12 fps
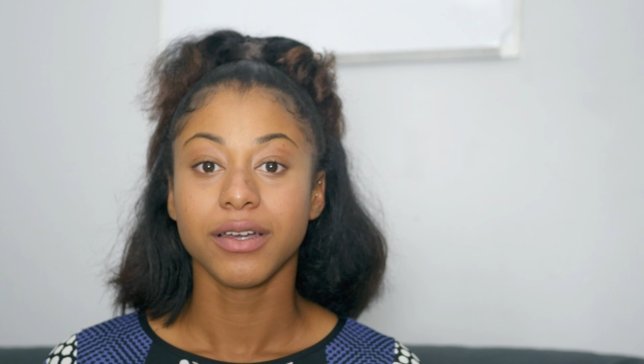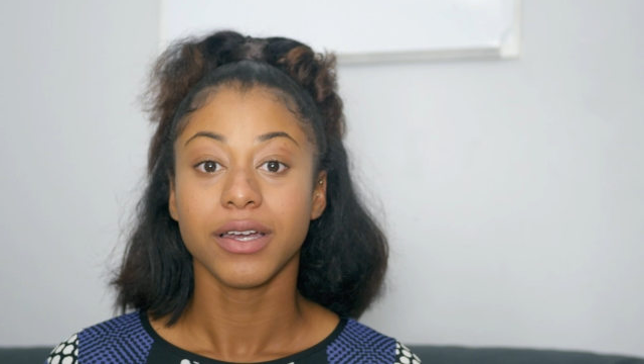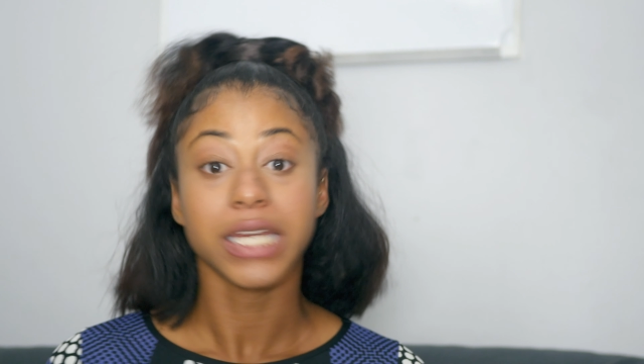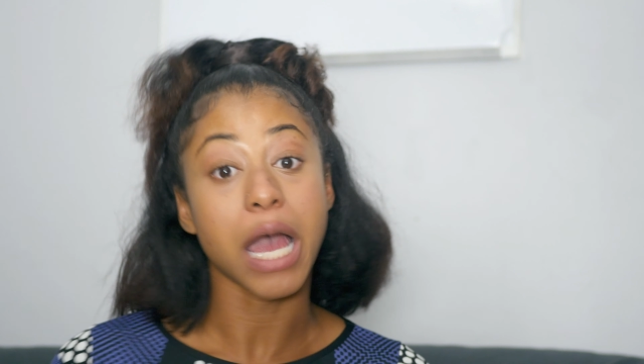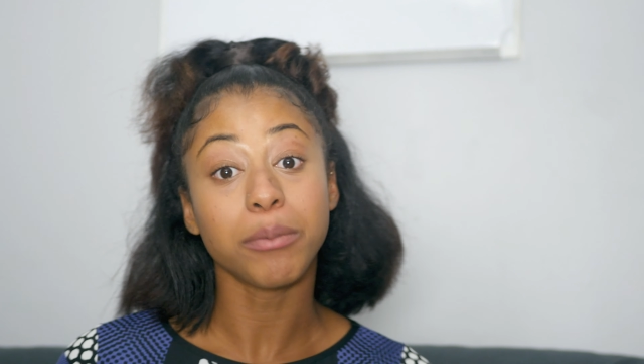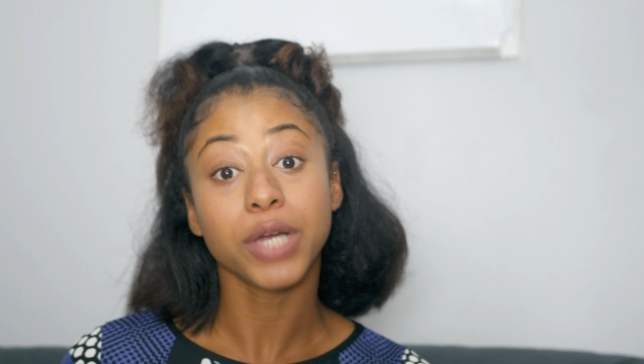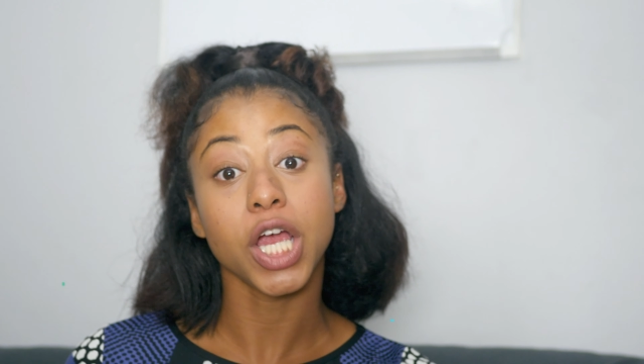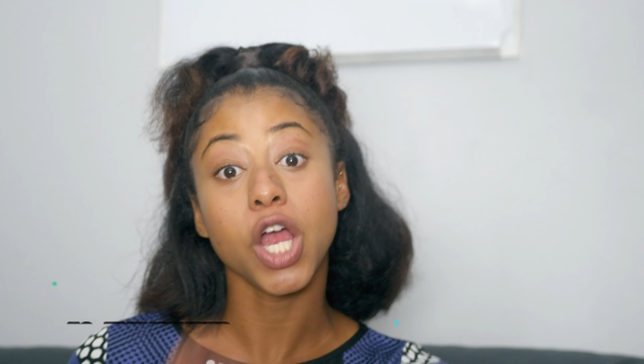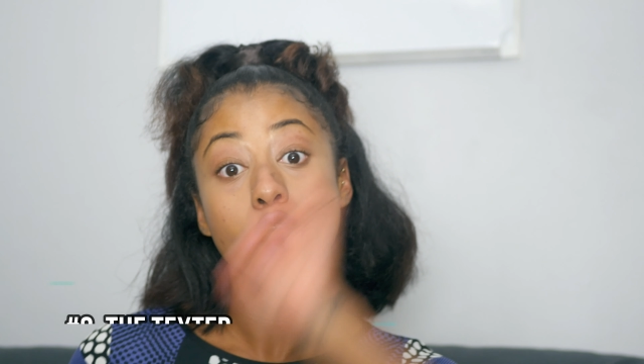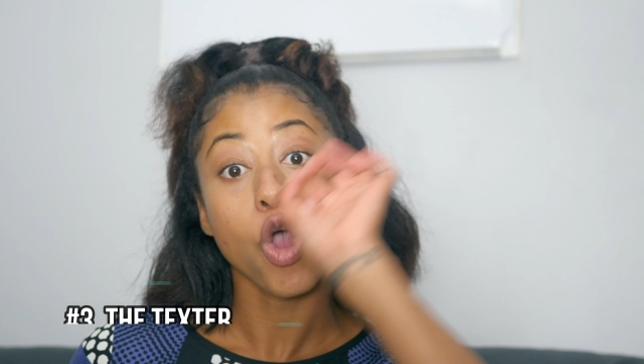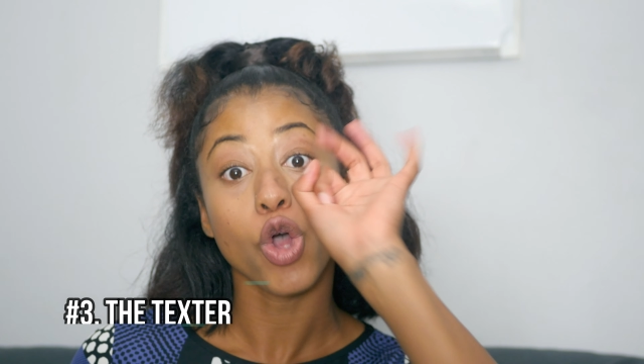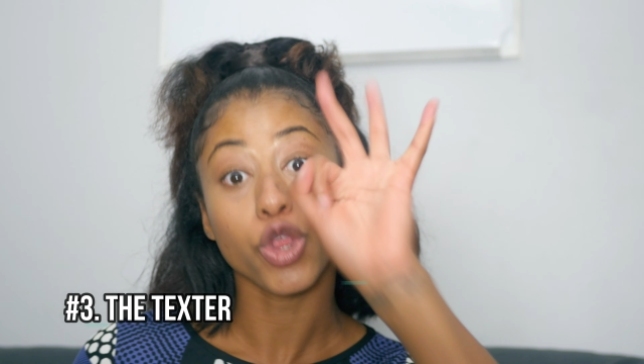Number
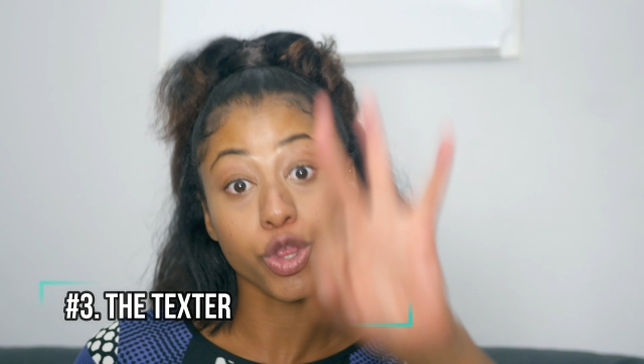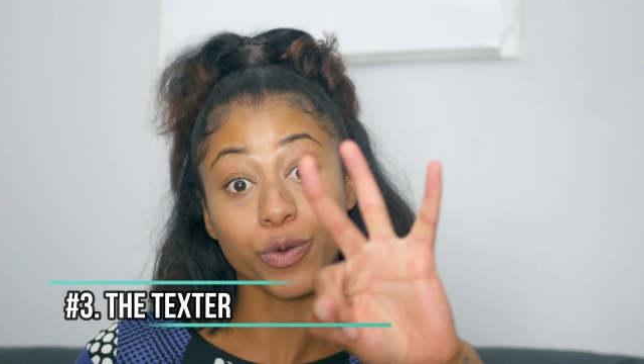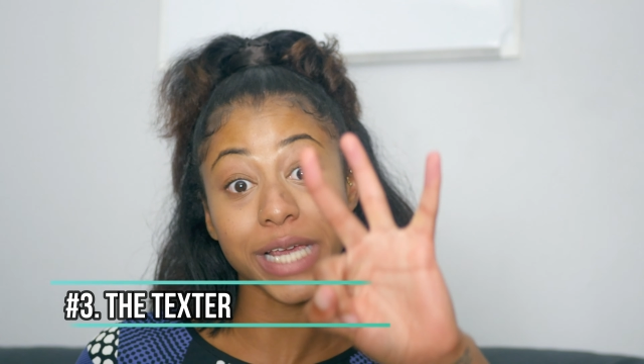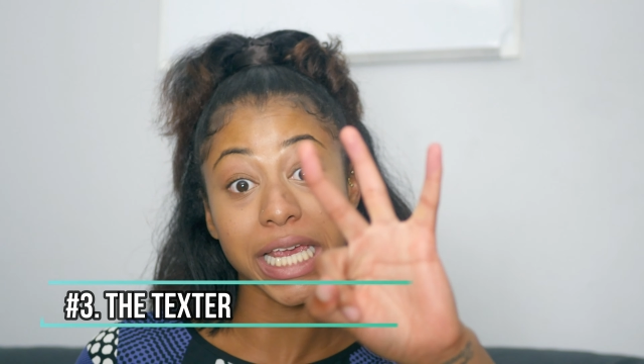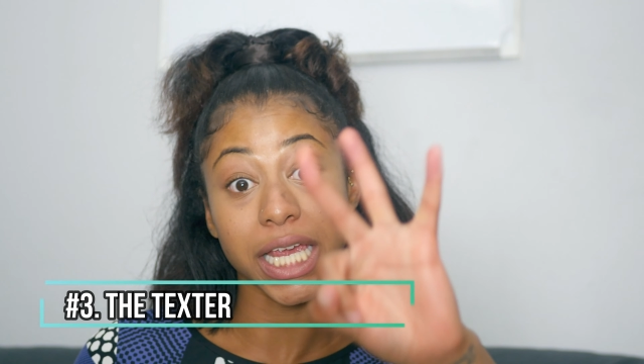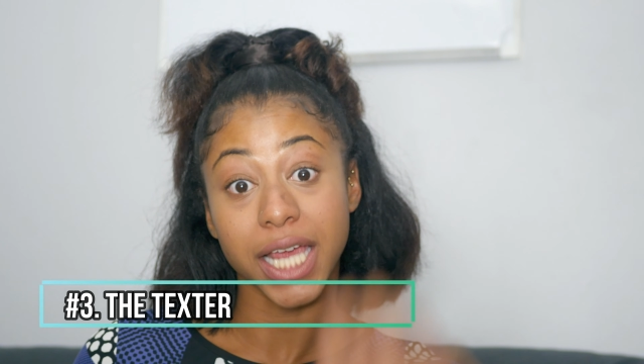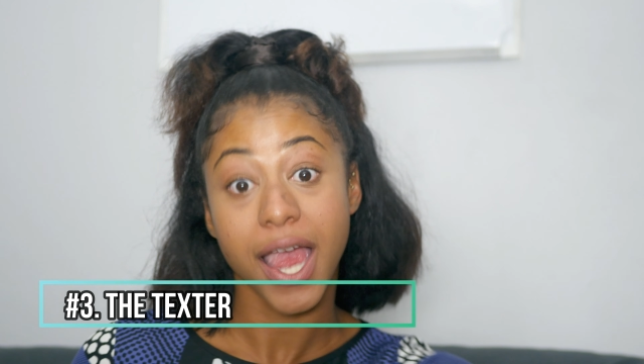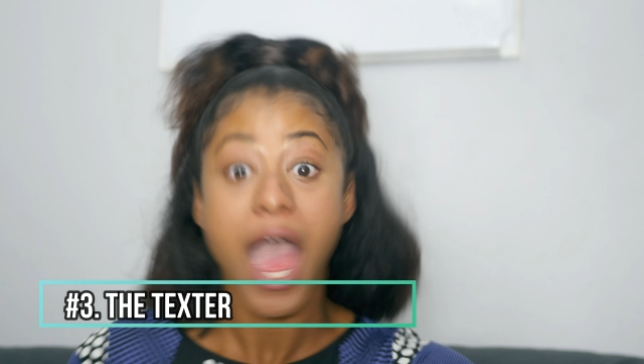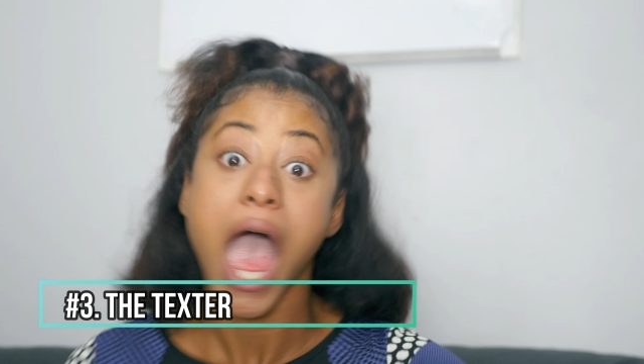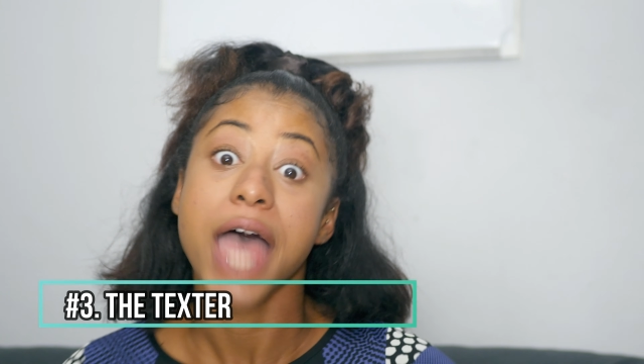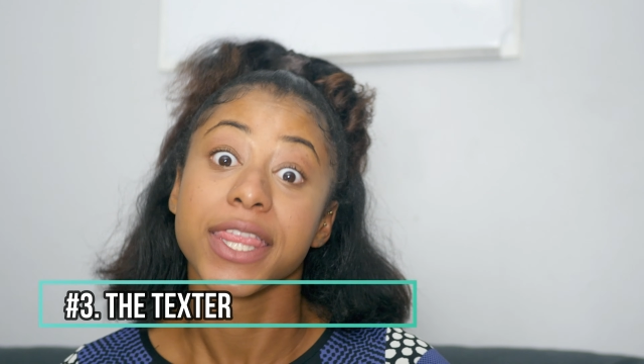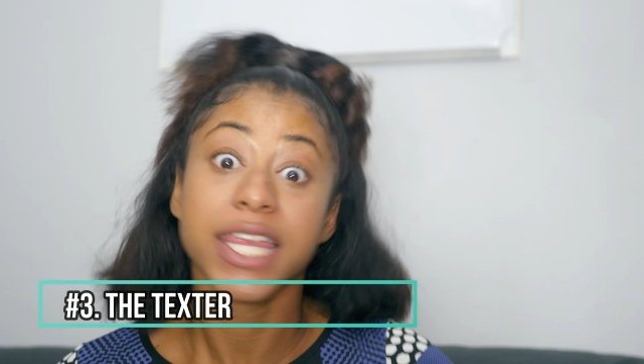three,
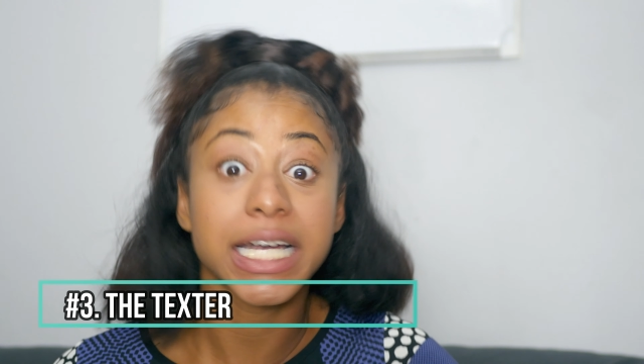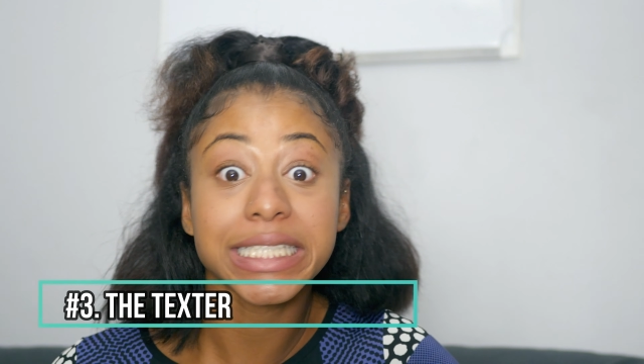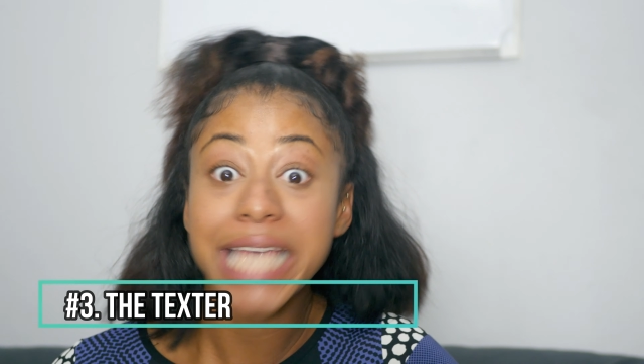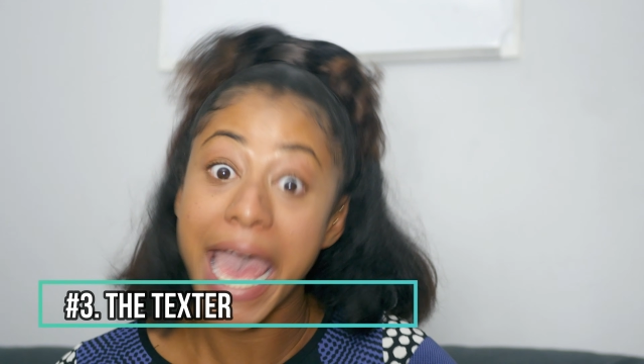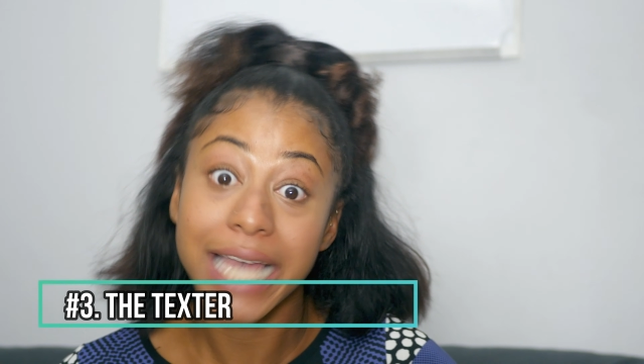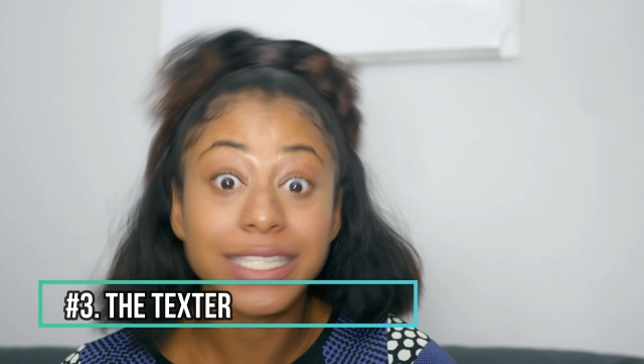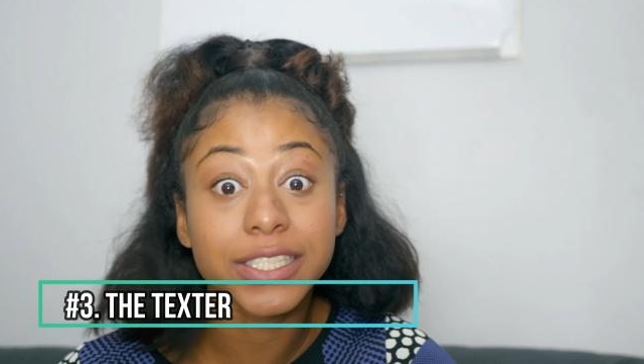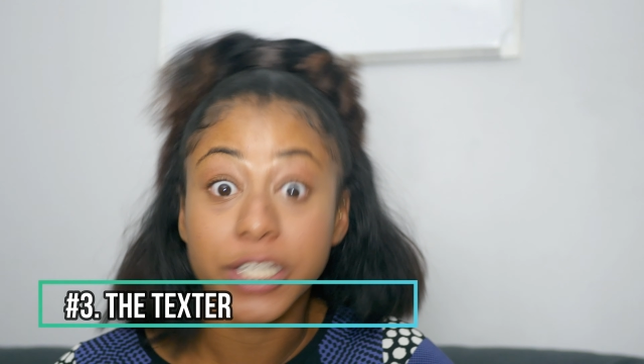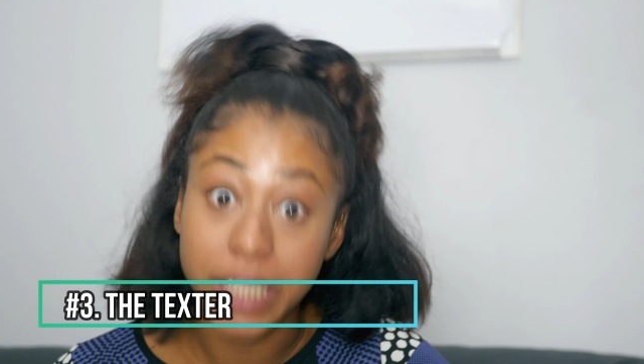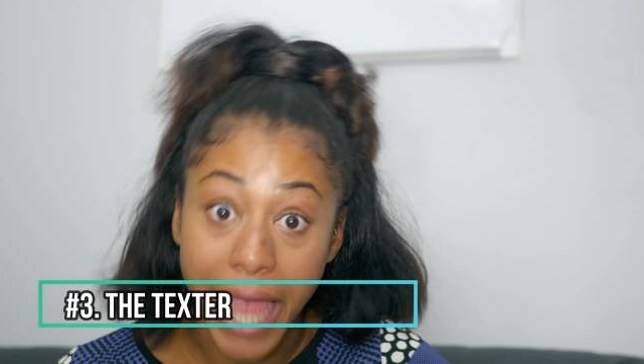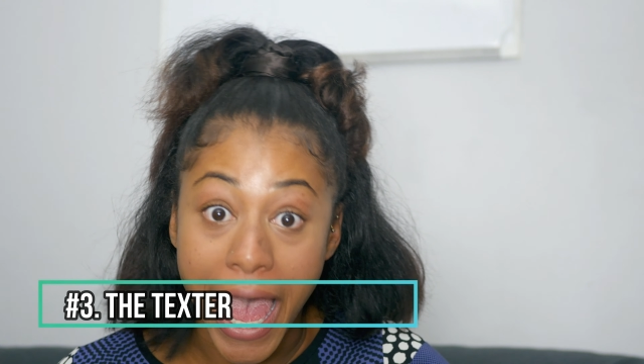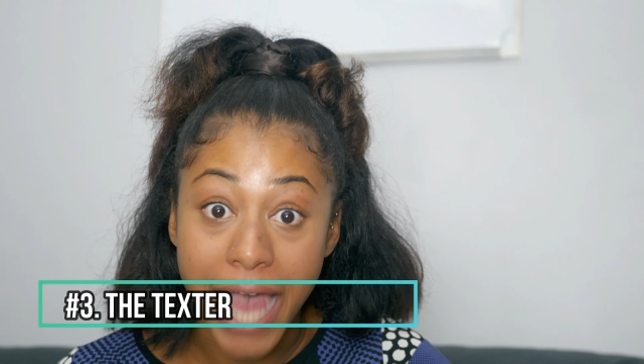the texter
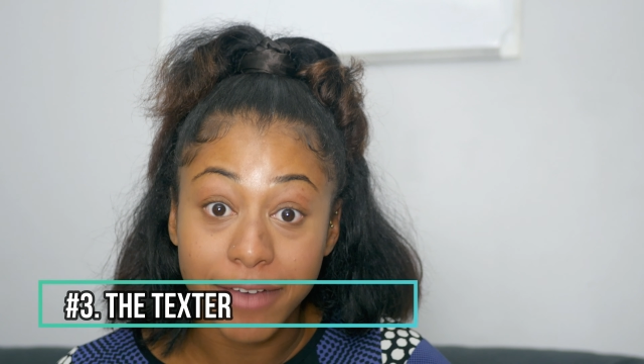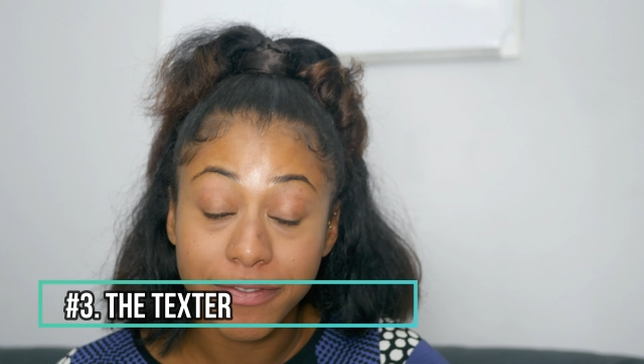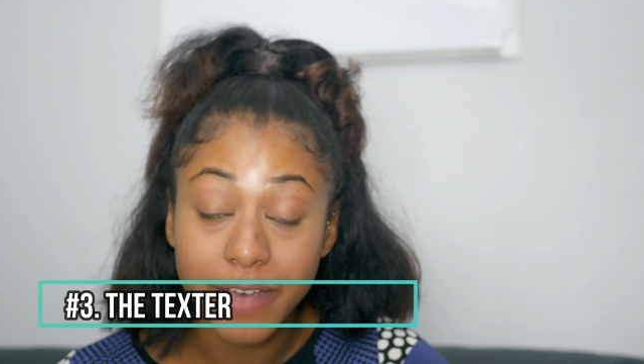laugh.